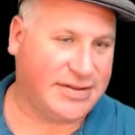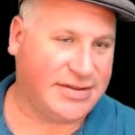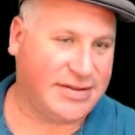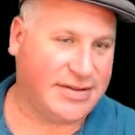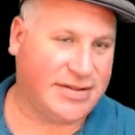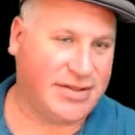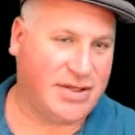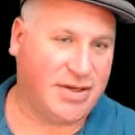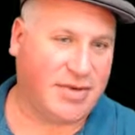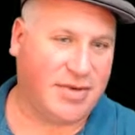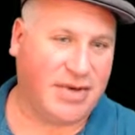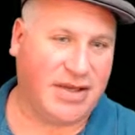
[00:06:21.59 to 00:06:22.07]

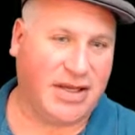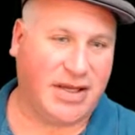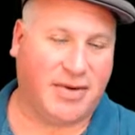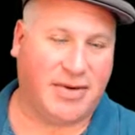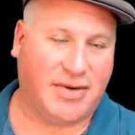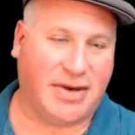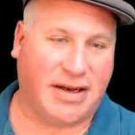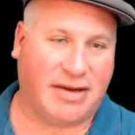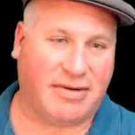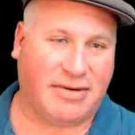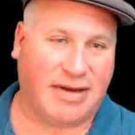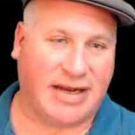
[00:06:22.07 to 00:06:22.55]
showing you
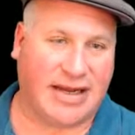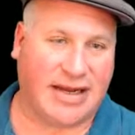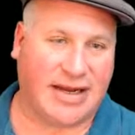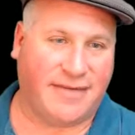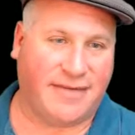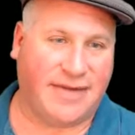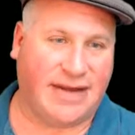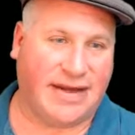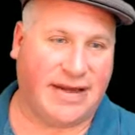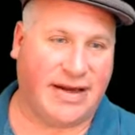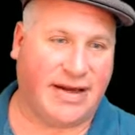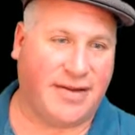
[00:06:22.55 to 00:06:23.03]
how I have
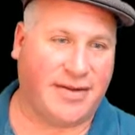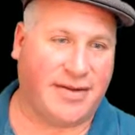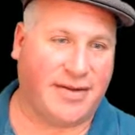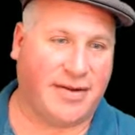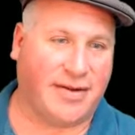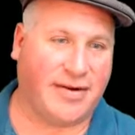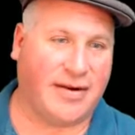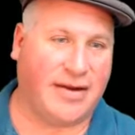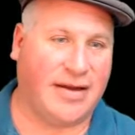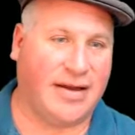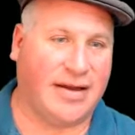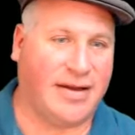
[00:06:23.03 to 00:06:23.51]
that
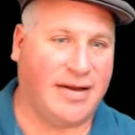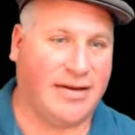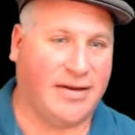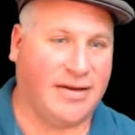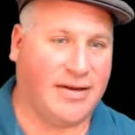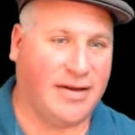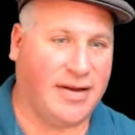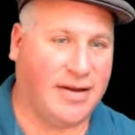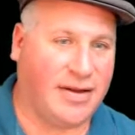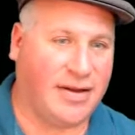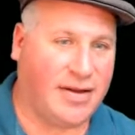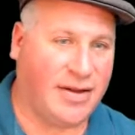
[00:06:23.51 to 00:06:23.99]
other
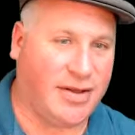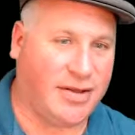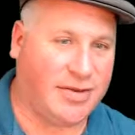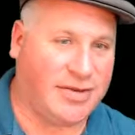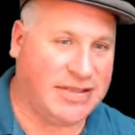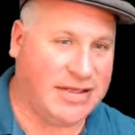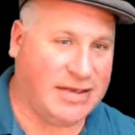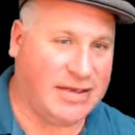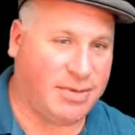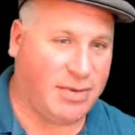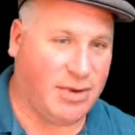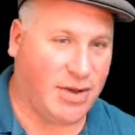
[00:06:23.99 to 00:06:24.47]

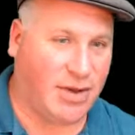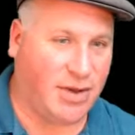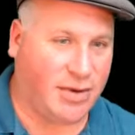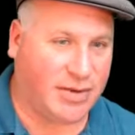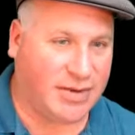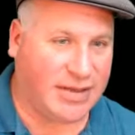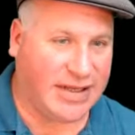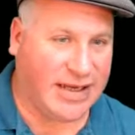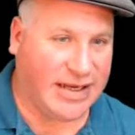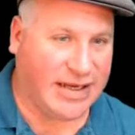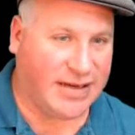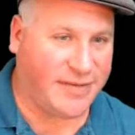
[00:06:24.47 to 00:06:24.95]
close-up
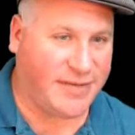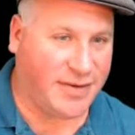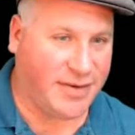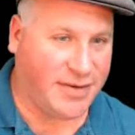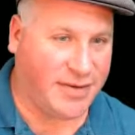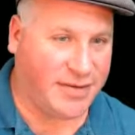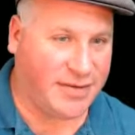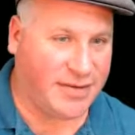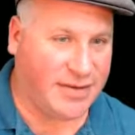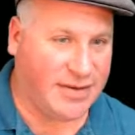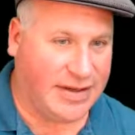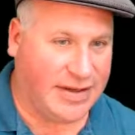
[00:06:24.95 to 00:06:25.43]
old
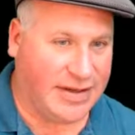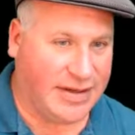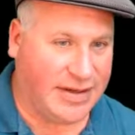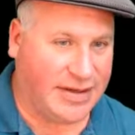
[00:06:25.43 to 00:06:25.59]
iPhone,